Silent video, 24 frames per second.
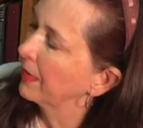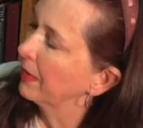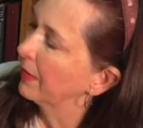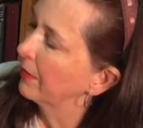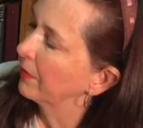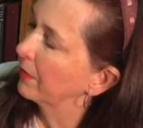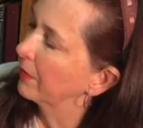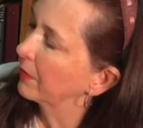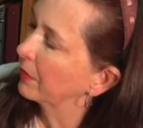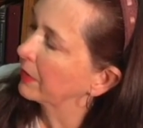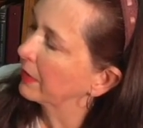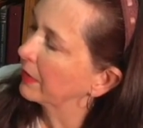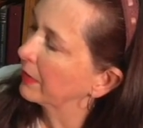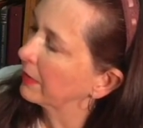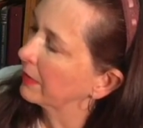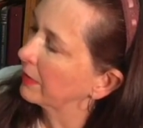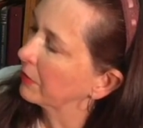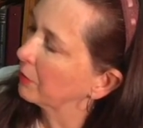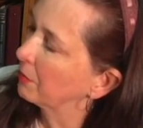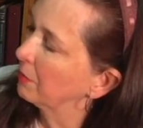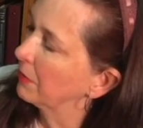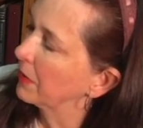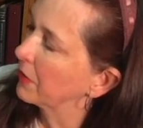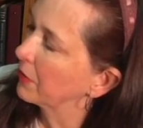Look at this
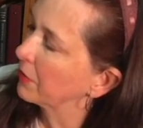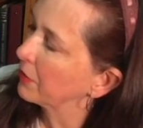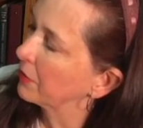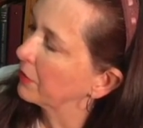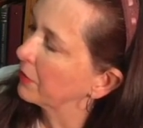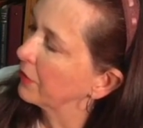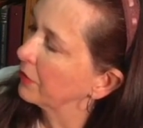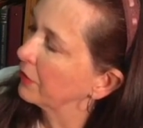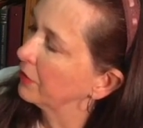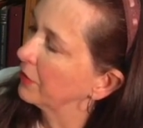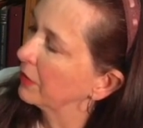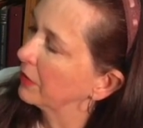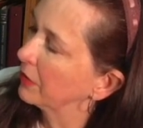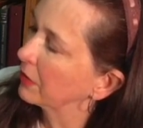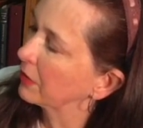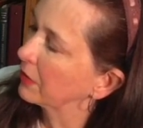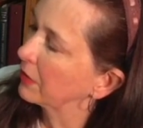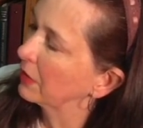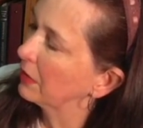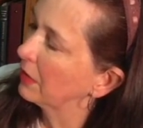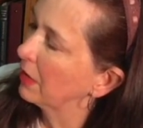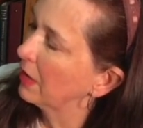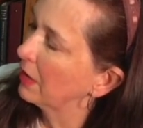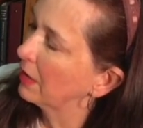measure. Doesn't it look a
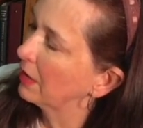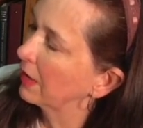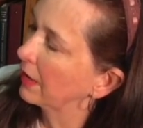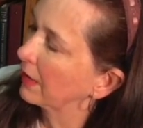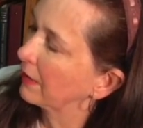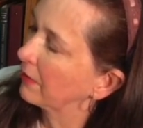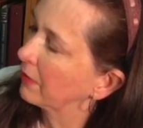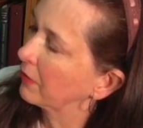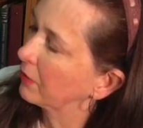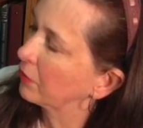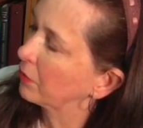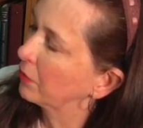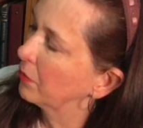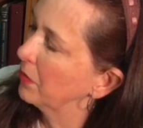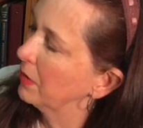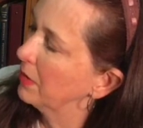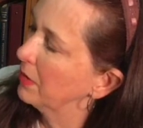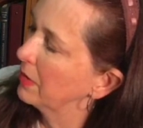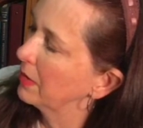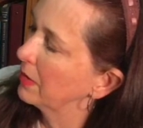lot like this one?